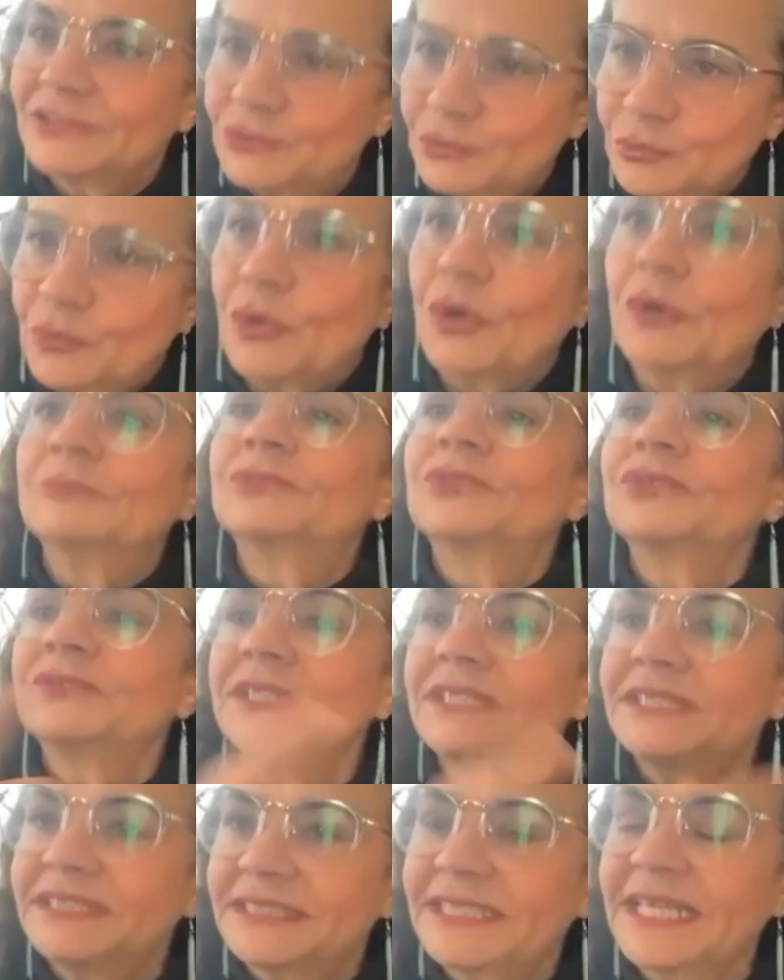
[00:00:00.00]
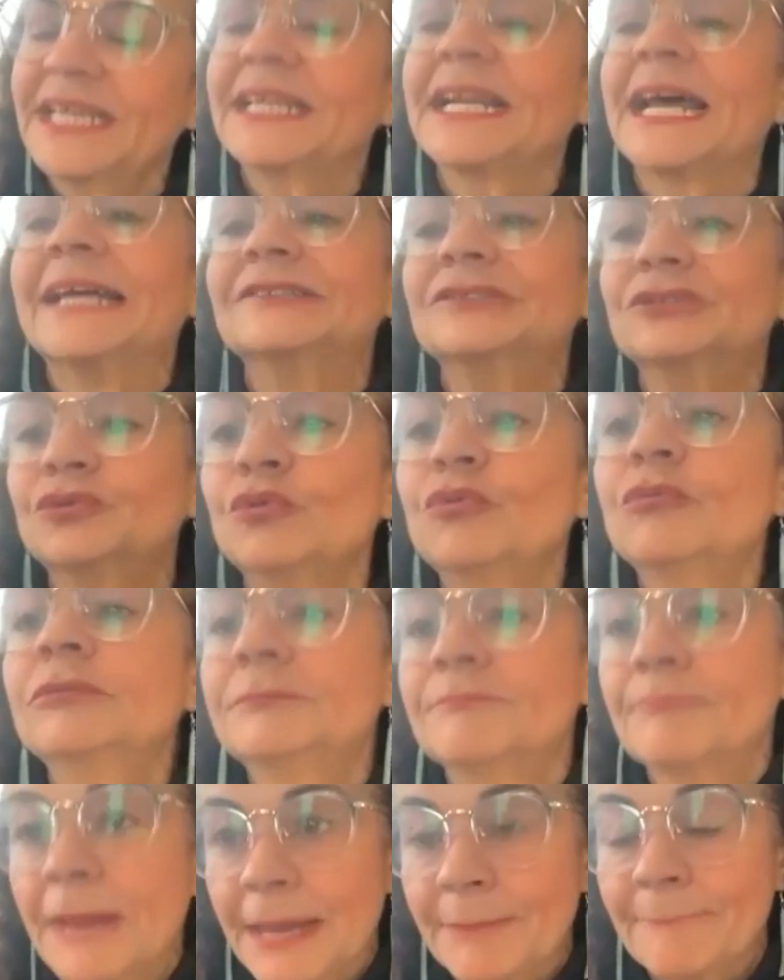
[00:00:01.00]
to come to the state and do
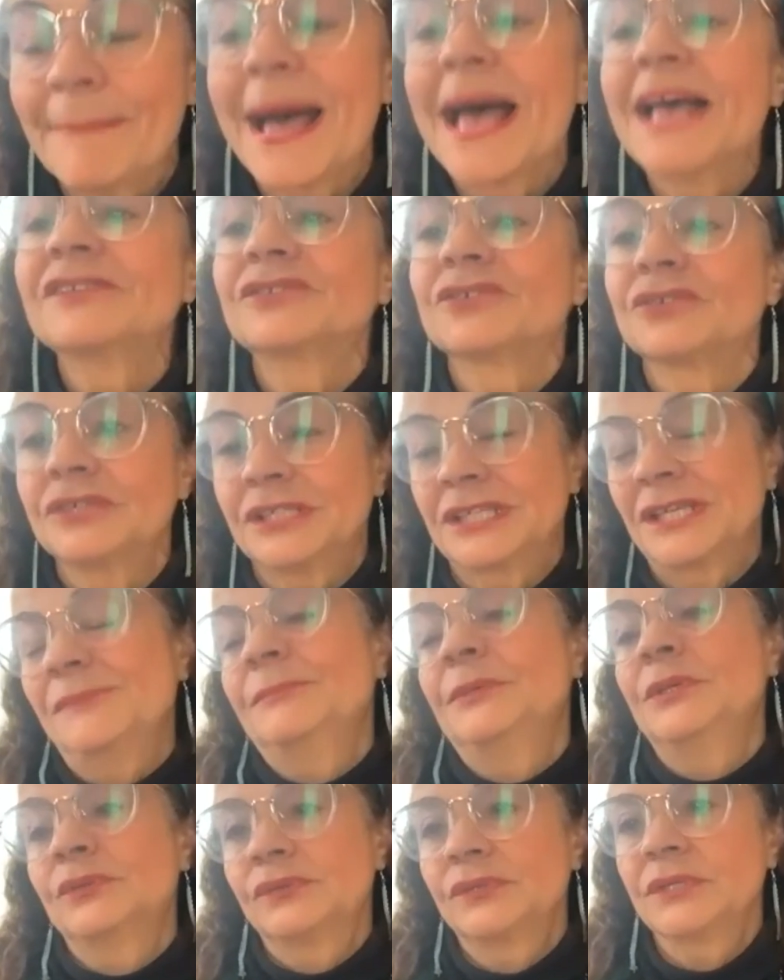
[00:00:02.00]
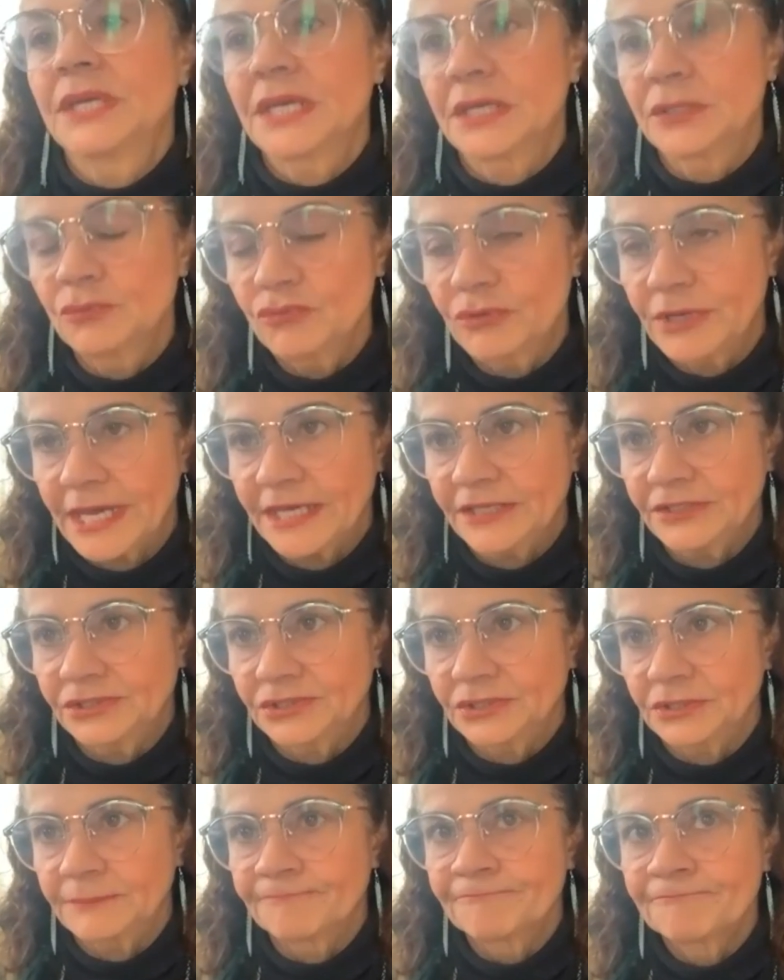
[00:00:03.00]
my master's in music
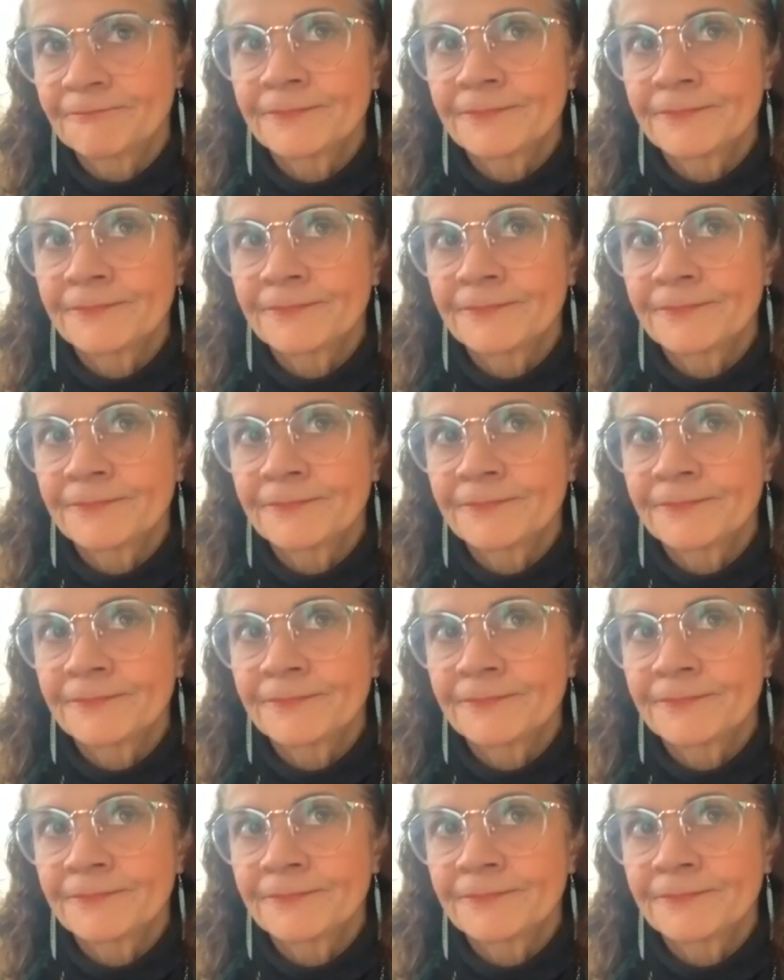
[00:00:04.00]
education.